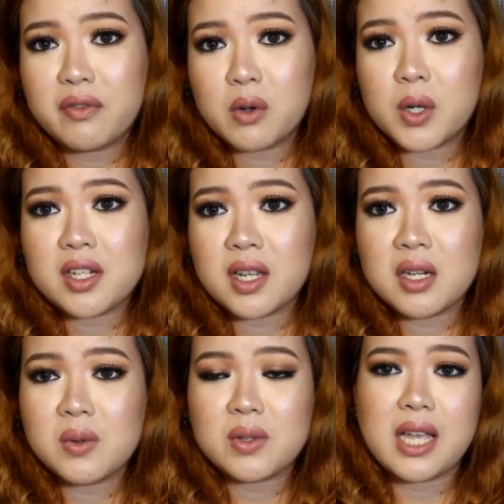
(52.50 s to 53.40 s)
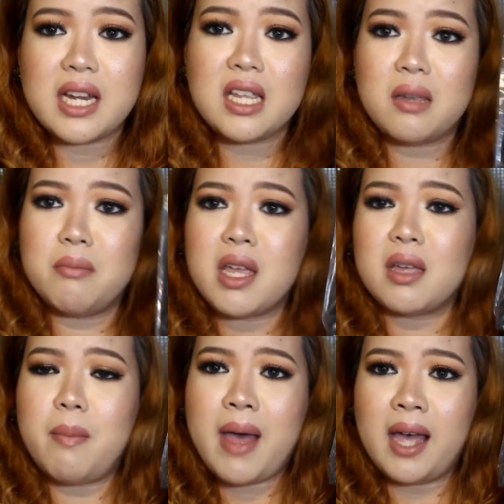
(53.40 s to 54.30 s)
But of course, you can use any
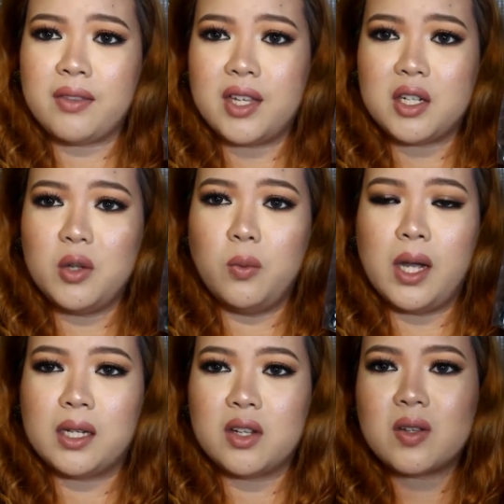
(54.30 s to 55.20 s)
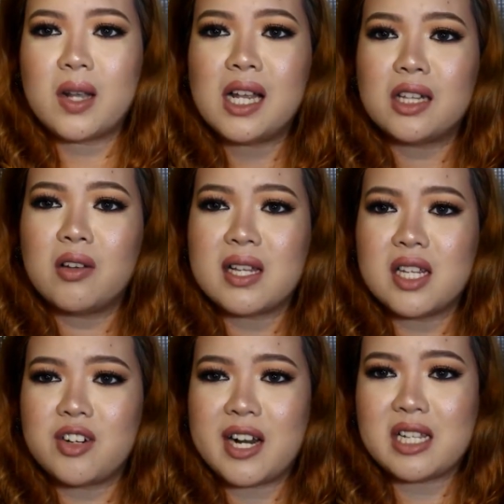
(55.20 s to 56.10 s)
makeup bag that you want. Gusto ko lang to
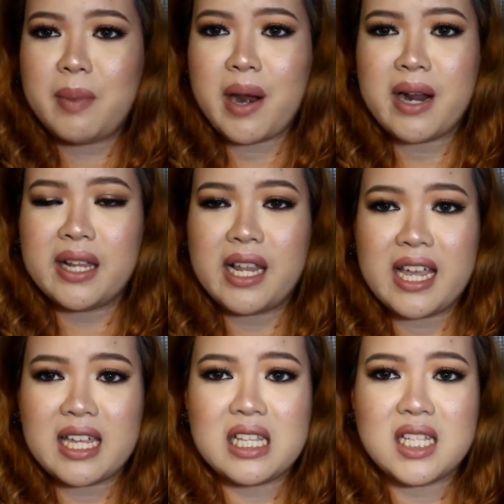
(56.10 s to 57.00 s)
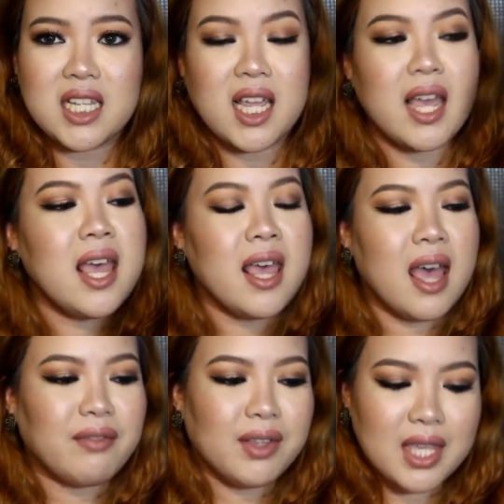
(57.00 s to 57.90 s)
kasi transparent and I can see
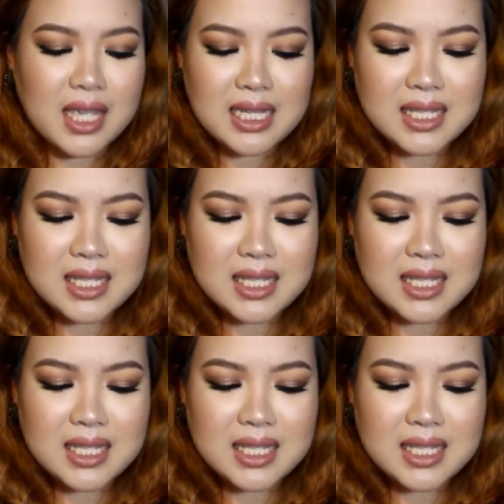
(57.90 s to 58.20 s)
everything